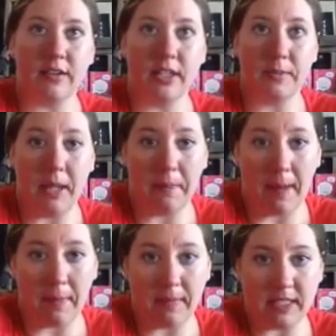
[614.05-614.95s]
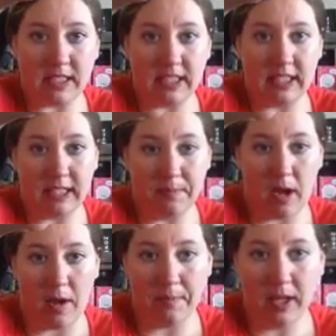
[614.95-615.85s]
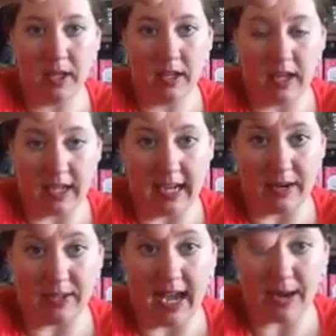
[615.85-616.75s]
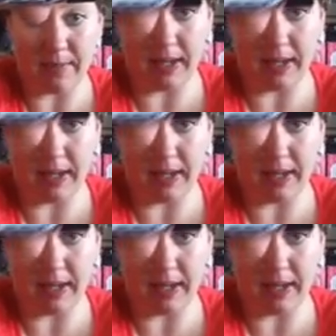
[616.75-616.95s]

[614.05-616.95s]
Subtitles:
going to be a pepperminty lip balm. Again, we had